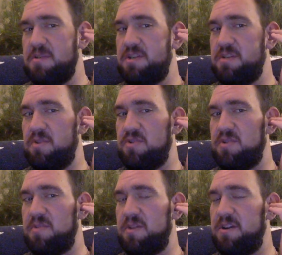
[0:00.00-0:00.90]
which is both
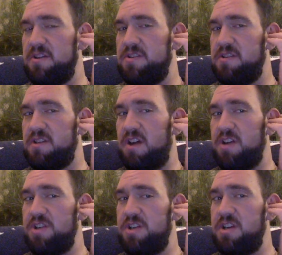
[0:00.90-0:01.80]
superior to the
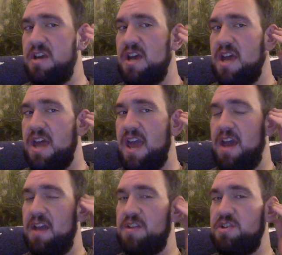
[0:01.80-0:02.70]
concha
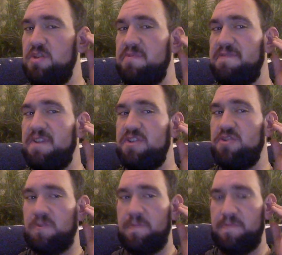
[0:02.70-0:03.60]
and
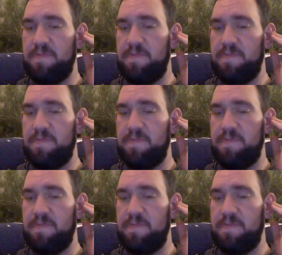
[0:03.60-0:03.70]
superficial